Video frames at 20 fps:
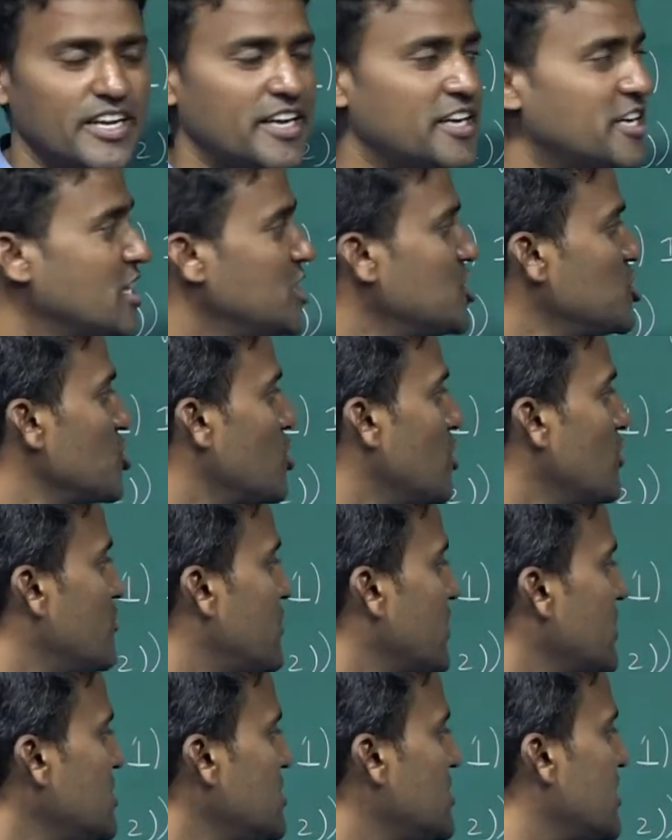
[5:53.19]
Inertia of
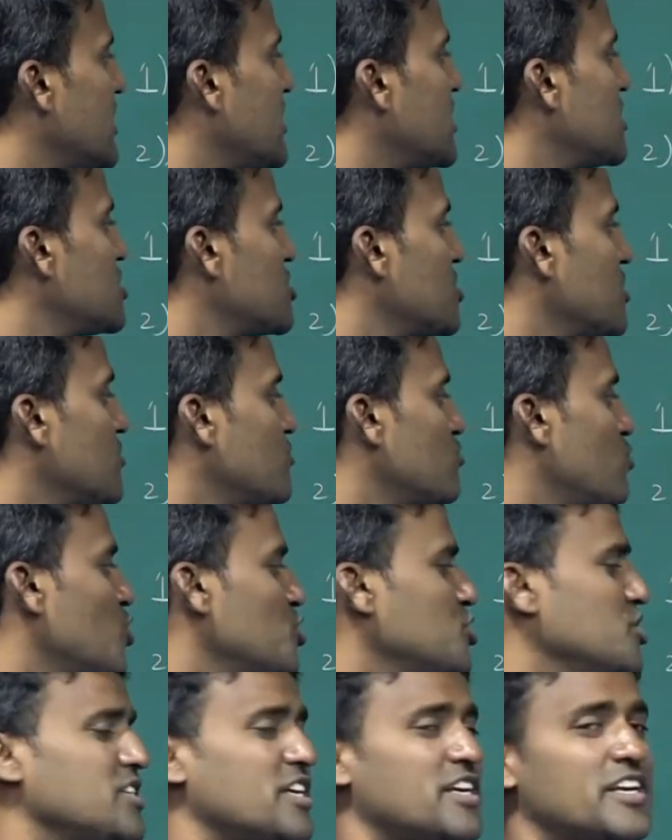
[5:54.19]
rest, inertia of
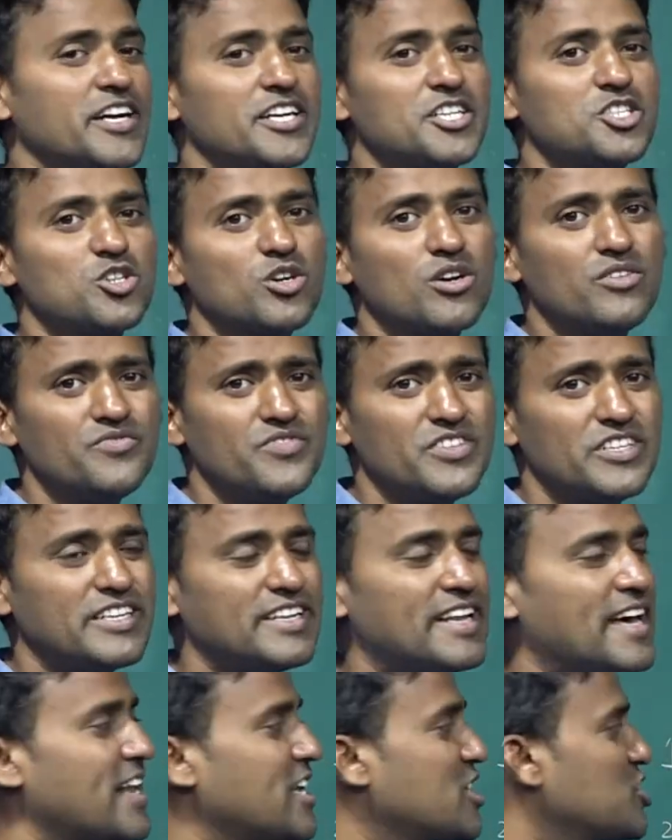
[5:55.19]
motion, inertia of
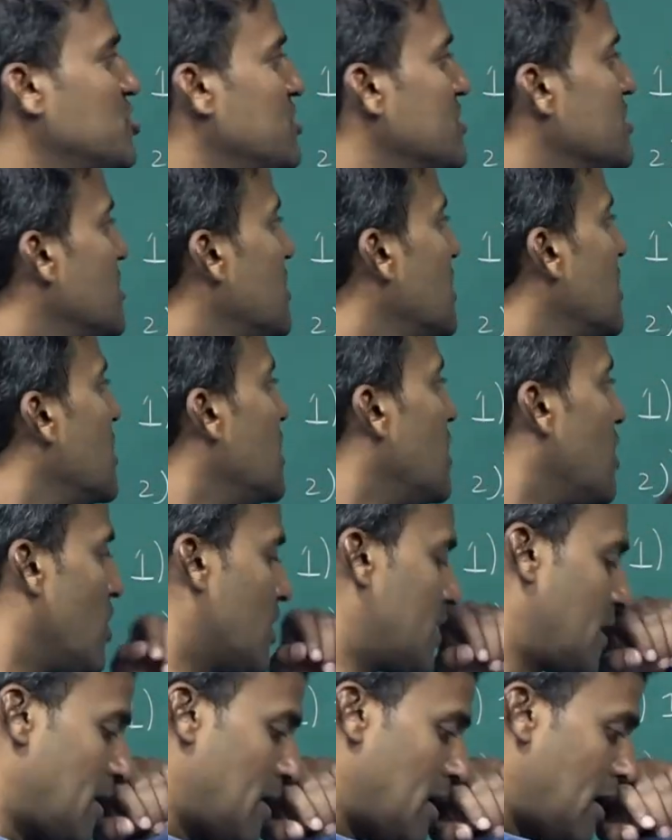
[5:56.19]
direction.
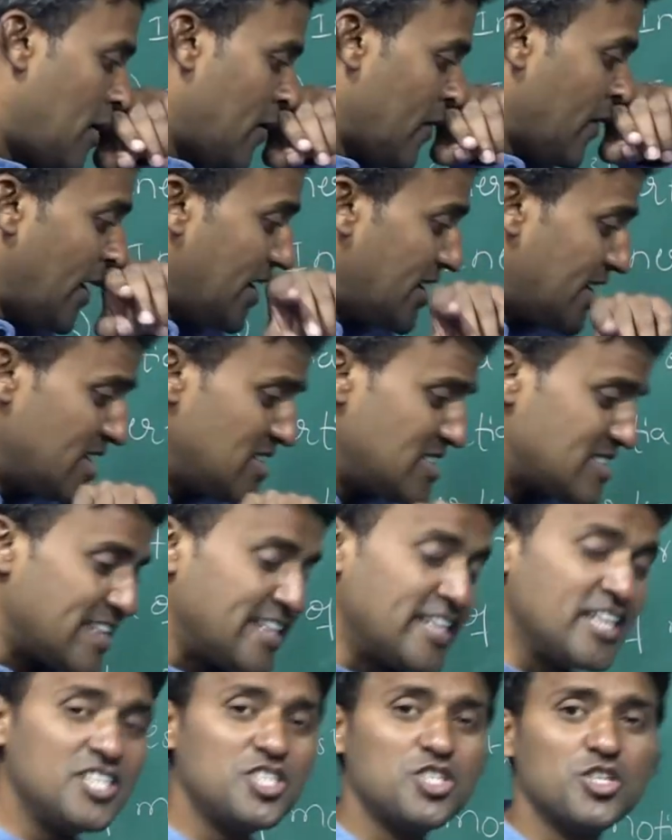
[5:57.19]
Okay, what is
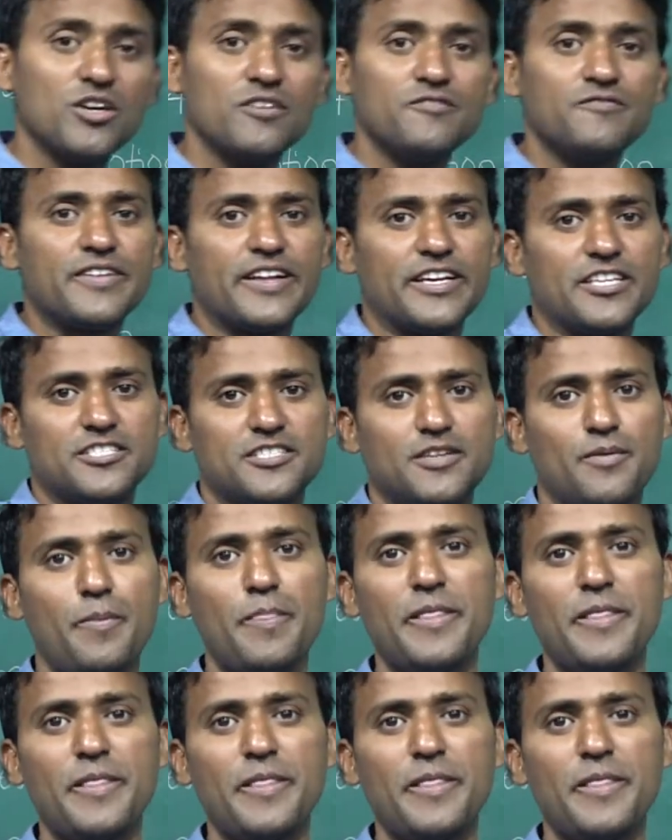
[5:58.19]
inertia of rest?